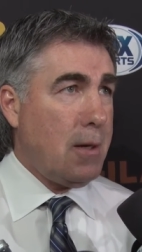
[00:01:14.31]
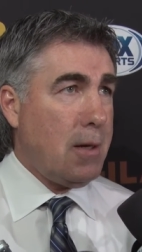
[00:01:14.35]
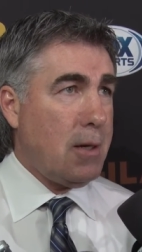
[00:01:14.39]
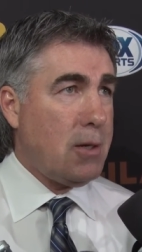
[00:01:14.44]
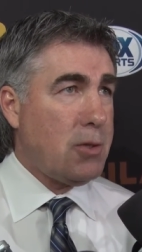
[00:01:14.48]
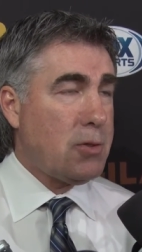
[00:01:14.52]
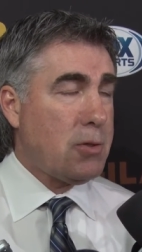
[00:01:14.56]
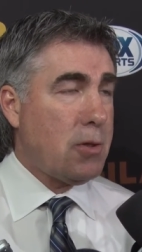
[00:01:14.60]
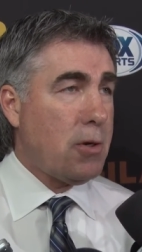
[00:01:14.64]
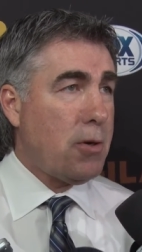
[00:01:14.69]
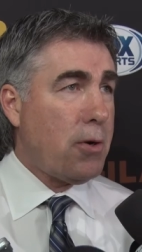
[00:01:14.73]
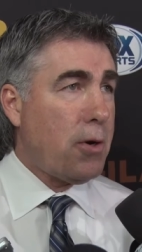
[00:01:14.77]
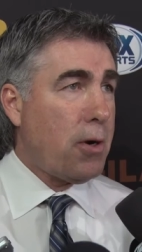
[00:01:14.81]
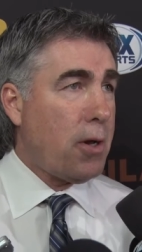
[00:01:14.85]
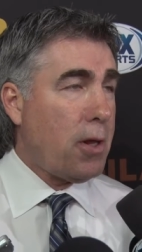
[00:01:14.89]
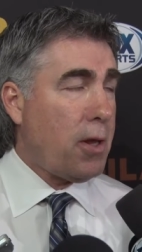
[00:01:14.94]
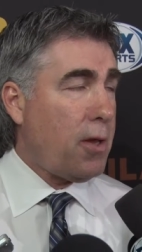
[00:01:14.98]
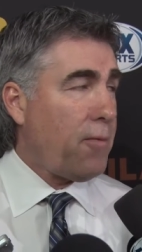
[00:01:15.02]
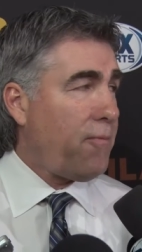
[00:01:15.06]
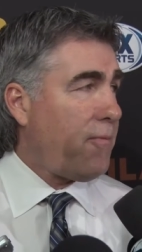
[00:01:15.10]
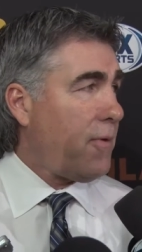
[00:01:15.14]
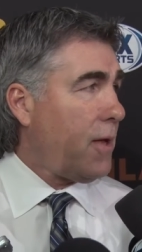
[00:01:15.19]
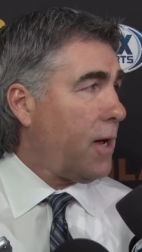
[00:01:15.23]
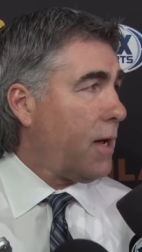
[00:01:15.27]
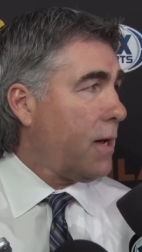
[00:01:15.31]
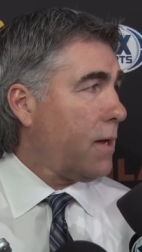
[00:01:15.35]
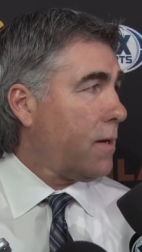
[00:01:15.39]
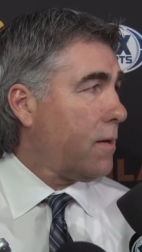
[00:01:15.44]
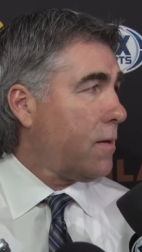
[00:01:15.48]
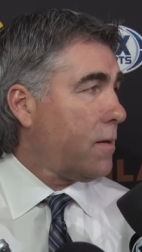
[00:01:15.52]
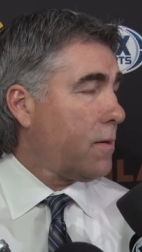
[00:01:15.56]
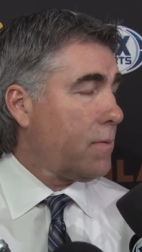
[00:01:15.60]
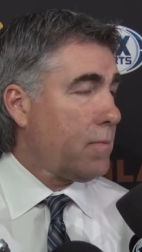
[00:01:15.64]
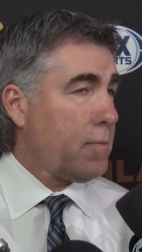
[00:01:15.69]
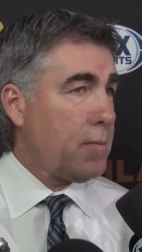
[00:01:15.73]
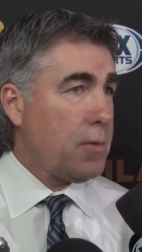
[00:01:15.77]
he's learning on the fly
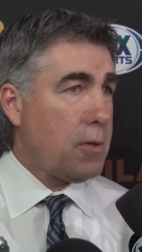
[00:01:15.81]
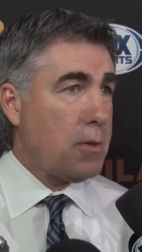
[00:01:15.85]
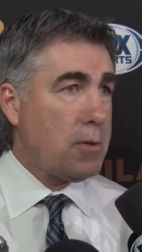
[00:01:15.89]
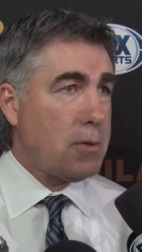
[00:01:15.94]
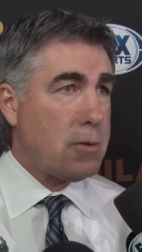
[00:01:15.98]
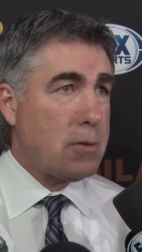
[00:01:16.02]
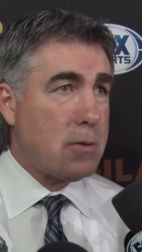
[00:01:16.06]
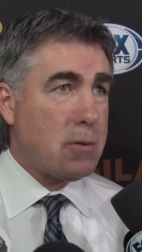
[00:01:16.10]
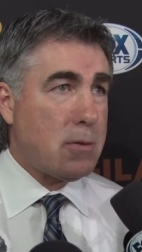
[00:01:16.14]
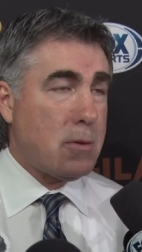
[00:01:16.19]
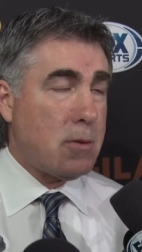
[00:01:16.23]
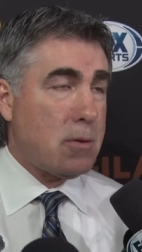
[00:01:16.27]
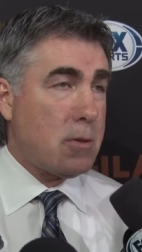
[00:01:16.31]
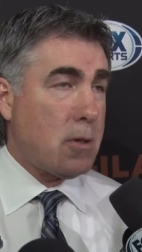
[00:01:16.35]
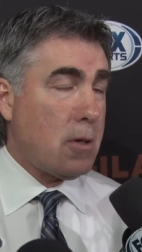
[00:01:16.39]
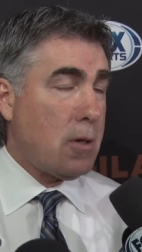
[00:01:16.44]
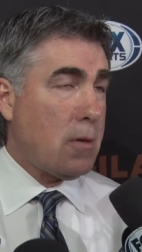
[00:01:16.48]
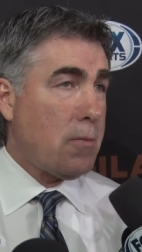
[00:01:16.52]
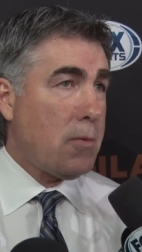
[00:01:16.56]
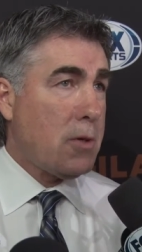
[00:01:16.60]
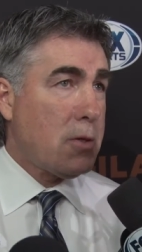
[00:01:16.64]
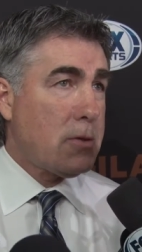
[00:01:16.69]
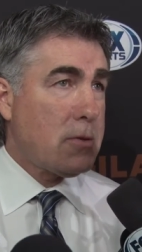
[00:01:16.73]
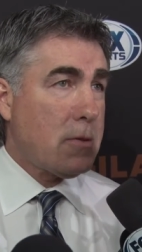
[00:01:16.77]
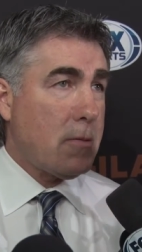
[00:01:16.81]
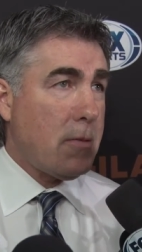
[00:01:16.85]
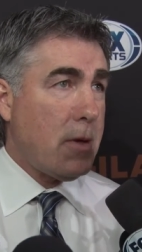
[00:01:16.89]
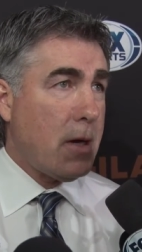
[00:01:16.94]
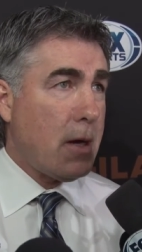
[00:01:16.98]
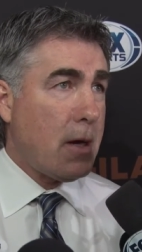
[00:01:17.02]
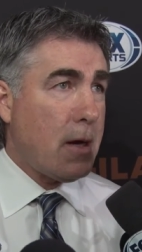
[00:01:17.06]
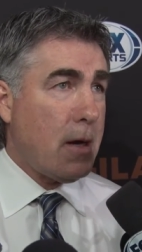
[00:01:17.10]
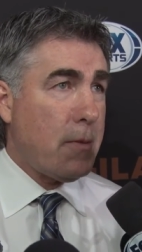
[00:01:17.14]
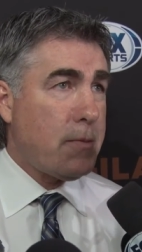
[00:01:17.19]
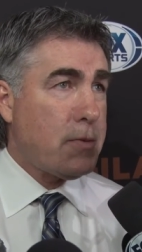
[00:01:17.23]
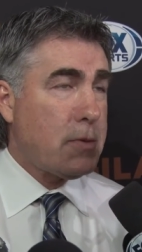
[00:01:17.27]
here, and there's going to be some
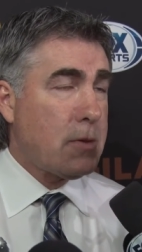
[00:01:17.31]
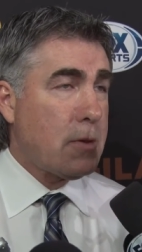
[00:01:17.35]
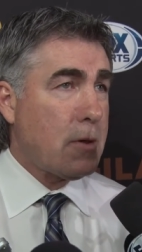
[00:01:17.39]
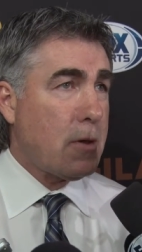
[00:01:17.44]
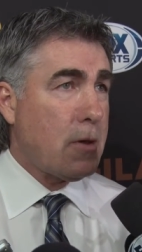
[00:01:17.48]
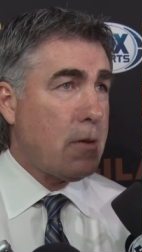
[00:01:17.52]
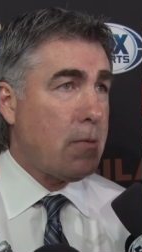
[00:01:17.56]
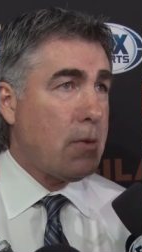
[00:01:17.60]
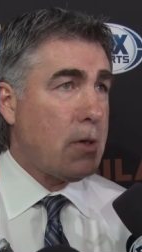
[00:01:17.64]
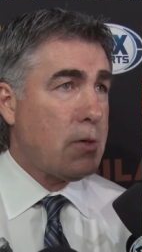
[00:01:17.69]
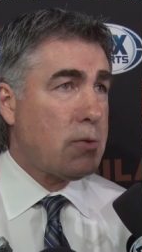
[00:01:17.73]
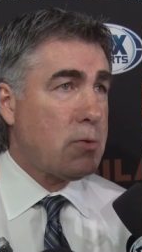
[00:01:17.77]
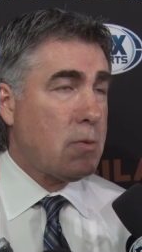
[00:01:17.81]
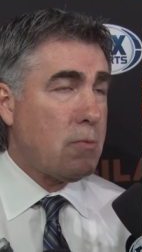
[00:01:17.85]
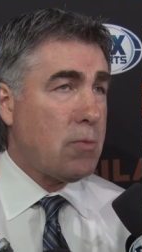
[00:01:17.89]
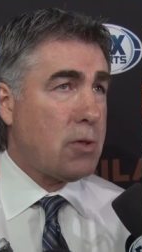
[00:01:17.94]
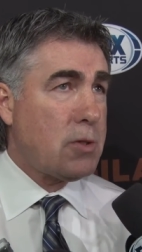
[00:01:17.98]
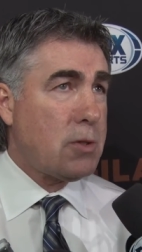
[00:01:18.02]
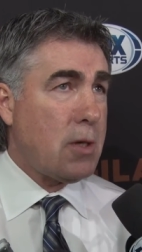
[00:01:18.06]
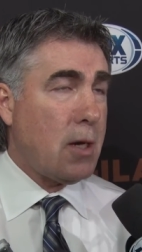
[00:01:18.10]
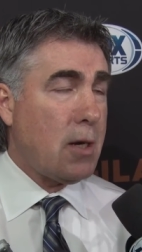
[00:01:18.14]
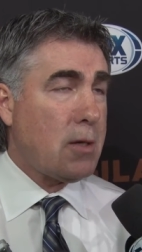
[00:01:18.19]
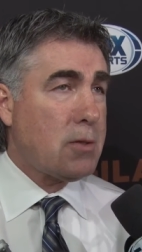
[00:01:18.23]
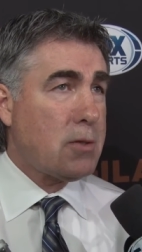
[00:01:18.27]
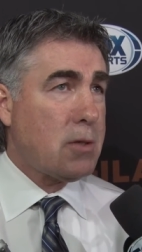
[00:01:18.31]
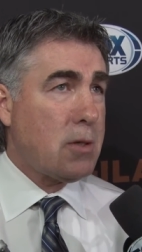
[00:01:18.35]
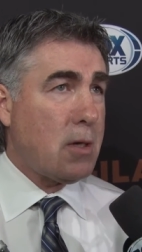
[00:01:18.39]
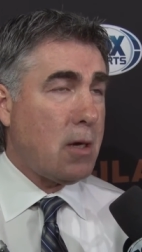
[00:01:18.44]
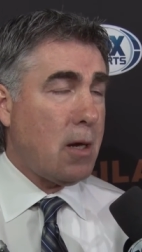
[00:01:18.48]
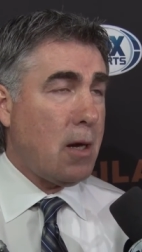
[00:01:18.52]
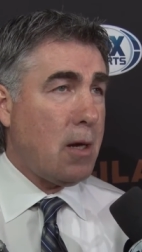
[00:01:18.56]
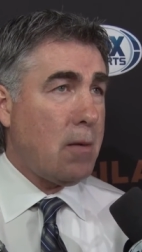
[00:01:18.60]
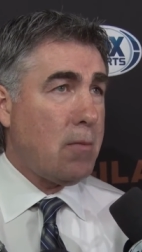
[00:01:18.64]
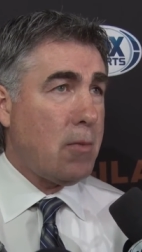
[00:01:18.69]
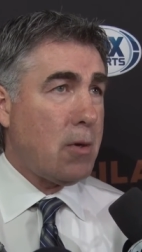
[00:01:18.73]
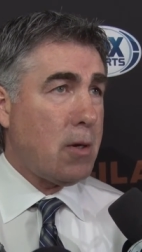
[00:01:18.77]
hiccups, and there's going to be some mistakes in the
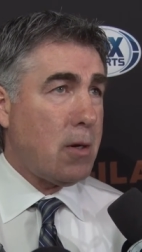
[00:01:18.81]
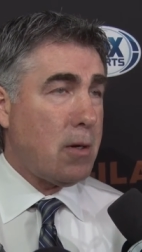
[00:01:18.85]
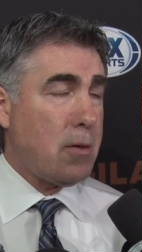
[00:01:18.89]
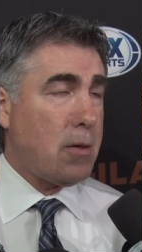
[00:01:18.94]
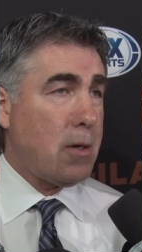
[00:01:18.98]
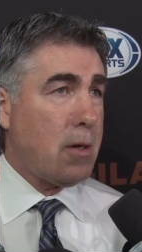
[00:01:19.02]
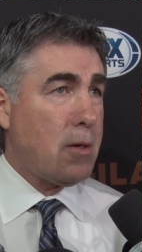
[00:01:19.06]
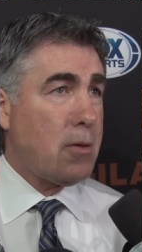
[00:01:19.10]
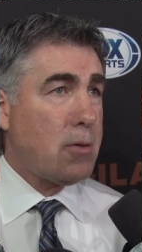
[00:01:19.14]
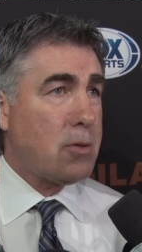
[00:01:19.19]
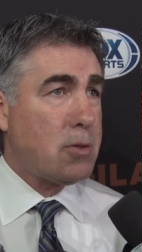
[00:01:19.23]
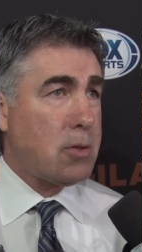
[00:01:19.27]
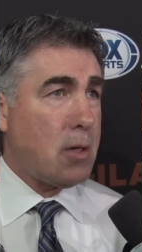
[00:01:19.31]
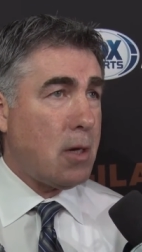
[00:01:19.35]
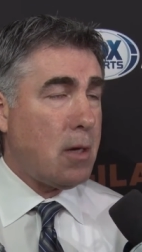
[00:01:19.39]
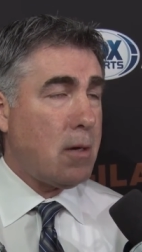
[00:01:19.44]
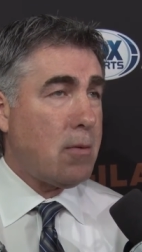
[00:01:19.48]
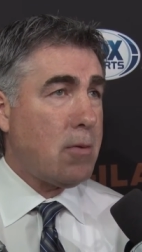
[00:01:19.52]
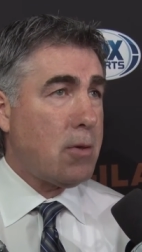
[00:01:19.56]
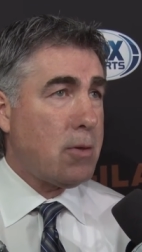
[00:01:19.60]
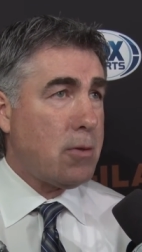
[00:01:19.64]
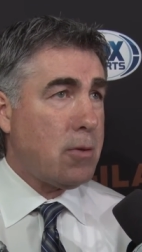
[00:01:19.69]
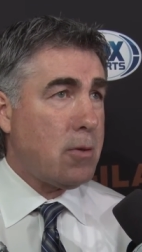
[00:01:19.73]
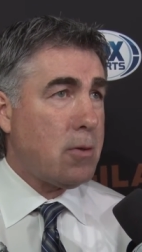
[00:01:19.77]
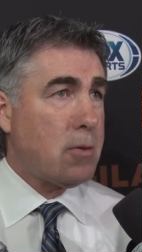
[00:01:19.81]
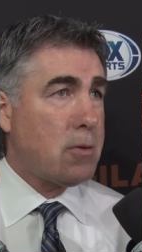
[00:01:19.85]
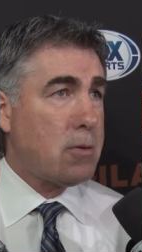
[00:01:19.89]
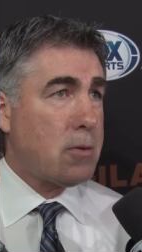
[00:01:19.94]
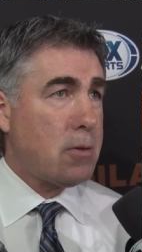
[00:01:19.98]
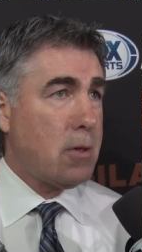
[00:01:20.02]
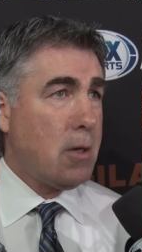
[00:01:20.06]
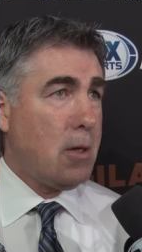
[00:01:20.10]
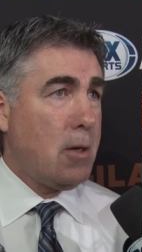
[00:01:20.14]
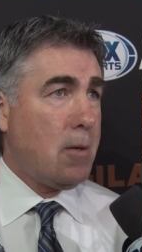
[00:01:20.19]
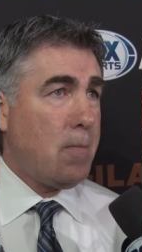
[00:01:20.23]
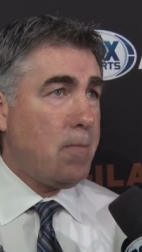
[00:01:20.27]
game, but on the other side of it, there's,